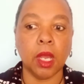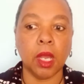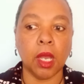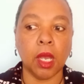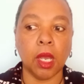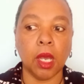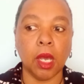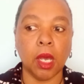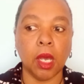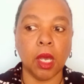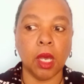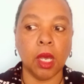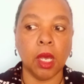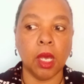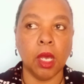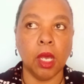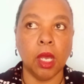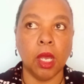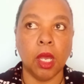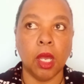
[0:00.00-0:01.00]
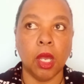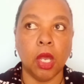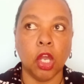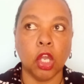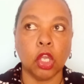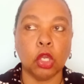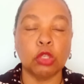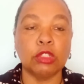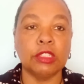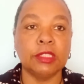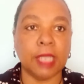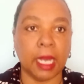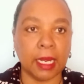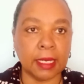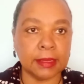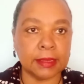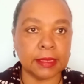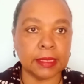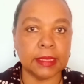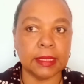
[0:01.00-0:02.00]

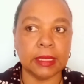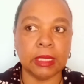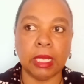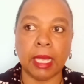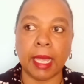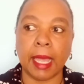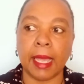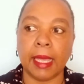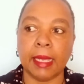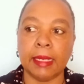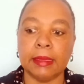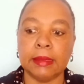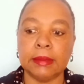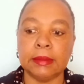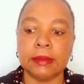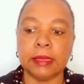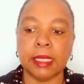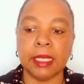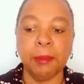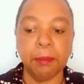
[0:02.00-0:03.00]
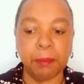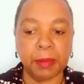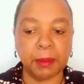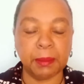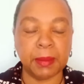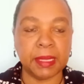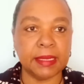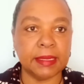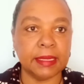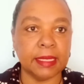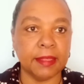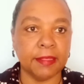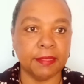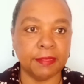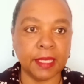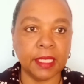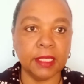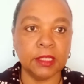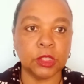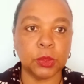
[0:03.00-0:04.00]
conducting and implementing
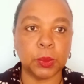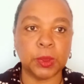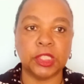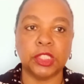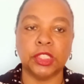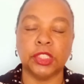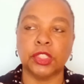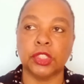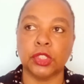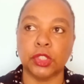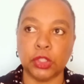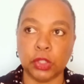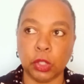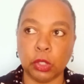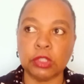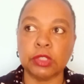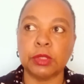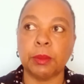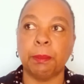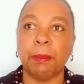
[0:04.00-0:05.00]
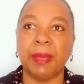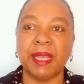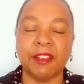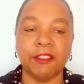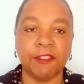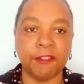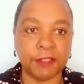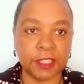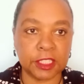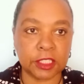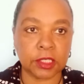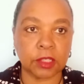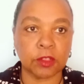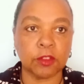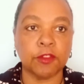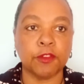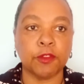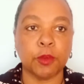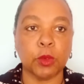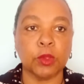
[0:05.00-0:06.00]
things which is not
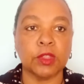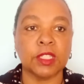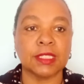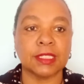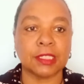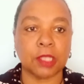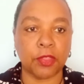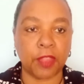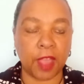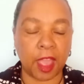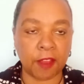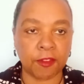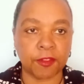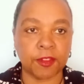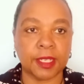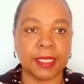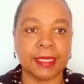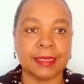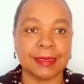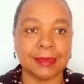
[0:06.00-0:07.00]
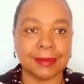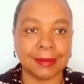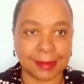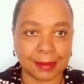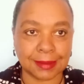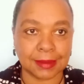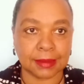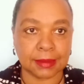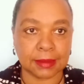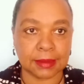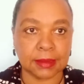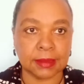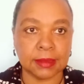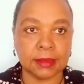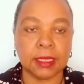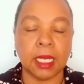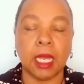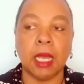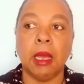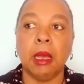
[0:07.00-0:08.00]
beneficial for the South African
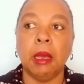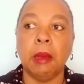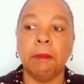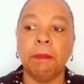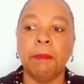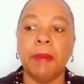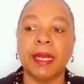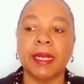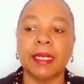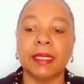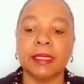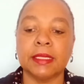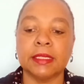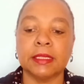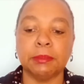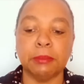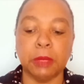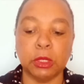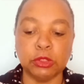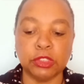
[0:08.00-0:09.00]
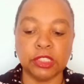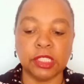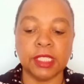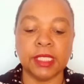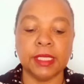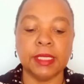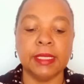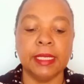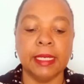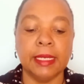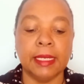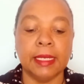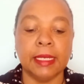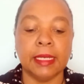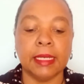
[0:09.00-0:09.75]
citizens, but it is mostly